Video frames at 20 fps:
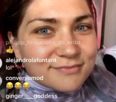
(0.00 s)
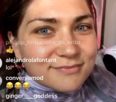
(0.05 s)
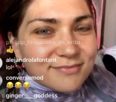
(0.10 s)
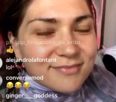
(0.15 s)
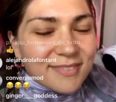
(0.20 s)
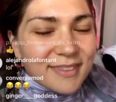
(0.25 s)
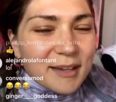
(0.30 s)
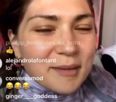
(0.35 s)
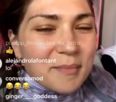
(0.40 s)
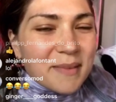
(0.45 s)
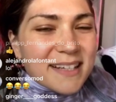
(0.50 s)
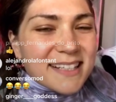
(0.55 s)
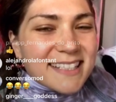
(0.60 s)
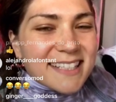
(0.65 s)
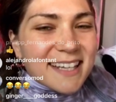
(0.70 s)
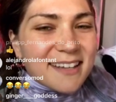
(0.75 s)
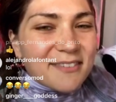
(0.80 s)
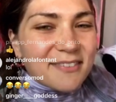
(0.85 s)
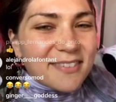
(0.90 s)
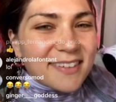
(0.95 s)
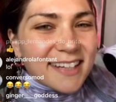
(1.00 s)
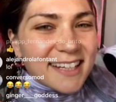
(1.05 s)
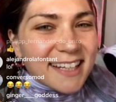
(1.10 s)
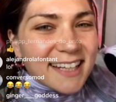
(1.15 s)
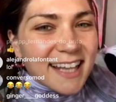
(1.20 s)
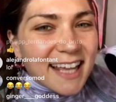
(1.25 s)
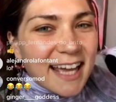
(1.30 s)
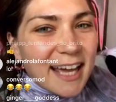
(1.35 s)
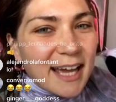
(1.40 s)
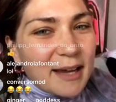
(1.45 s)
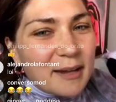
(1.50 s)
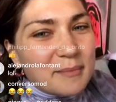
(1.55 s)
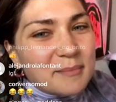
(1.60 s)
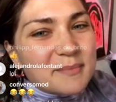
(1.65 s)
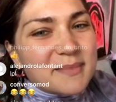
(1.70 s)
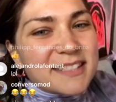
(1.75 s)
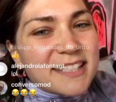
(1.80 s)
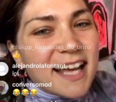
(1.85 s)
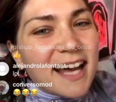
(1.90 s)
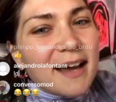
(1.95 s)
They're my Tiffany
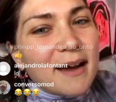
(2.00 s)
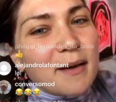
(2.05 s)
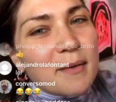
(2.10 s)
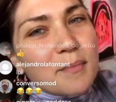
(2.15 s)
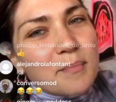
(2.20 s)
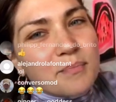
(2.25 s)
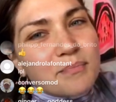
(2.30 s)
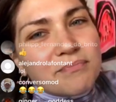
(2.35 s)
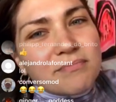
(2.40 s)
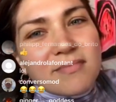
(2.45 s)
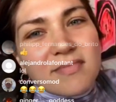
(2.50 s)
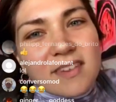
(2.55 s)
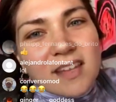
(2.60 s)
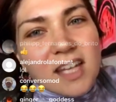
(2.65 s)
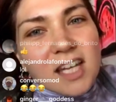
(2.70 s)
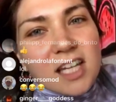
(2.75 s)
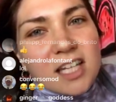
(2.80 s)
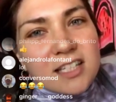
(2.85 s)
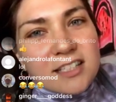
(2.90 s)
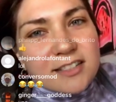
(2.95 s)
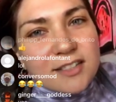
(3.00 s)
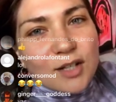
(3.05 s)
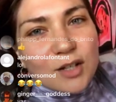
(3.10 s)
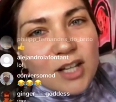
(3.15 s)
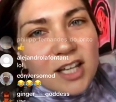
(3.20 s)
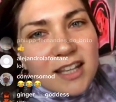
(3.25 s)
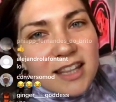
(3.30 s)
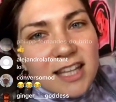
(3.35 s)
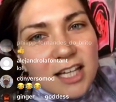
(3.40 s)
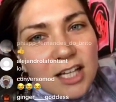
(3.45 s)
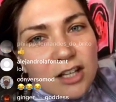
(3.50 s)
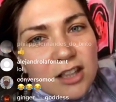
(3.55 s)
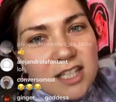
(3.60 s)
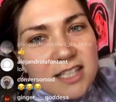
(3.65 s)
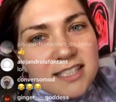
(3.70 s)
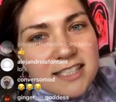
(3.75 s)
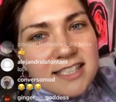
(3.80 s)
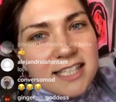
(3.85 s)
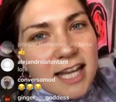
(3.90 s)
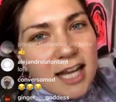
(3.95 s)
lamps. So yeah, they're the
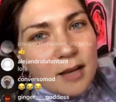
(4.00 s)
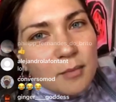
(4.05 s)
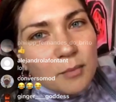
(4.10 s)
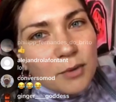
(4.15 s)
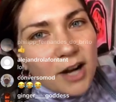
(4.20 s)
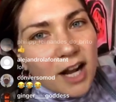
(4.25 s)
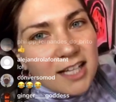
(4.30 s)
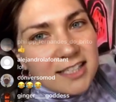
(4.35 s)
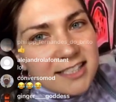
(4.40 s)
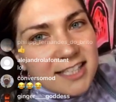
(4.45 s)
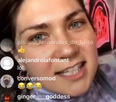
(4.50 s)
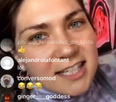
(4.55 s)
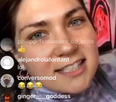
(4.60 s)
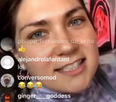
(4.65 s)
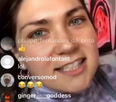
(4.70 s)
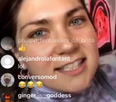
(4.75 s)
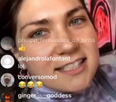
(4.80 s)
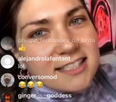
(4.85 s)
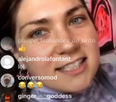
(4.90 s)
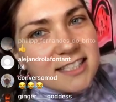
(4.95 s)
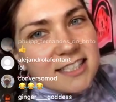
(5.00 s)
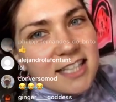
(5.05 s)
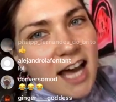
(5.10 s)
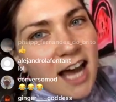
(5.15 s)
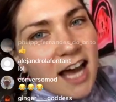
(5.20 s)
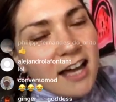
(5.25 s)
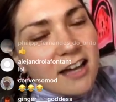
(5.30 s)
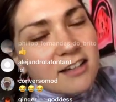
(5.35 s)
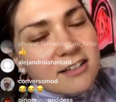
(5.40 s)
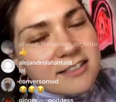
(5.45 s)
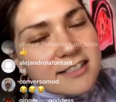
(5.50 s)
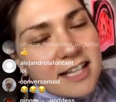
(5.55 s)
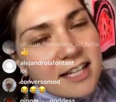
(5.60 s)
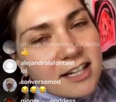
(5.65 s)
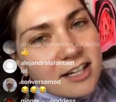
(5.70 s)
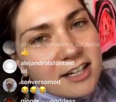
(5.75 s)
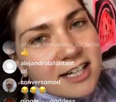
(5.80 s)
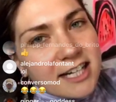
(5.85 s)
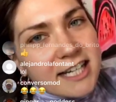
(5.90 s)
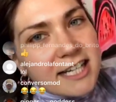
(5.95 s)
same process as the tiles that
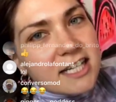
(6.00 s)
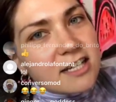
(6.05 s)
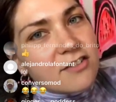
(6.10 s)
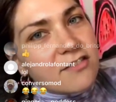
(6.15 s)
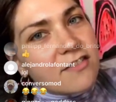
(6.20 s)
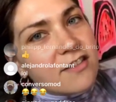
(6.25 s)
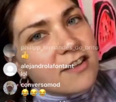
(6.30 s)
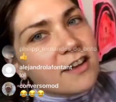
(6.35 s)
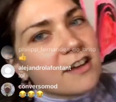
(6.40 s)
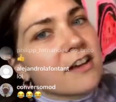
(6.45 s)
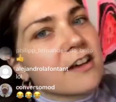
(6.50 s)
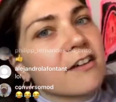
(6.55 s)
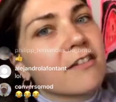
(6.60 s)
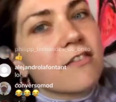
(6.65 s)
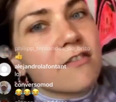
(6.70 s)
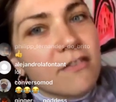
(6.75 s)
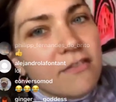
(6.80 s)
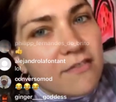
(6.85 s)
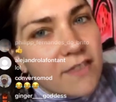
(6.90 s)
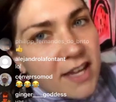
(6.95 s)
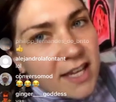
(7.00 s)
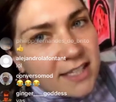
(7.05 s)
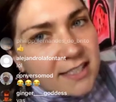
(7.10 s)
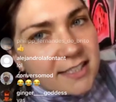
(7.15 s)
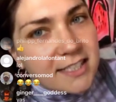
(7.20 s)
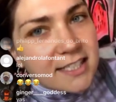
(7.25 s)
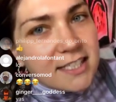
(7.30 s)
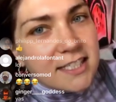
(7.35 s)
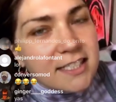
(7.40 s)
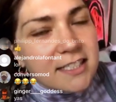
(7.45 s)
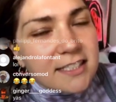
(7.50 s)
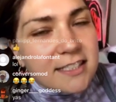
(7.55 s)
are in the vases.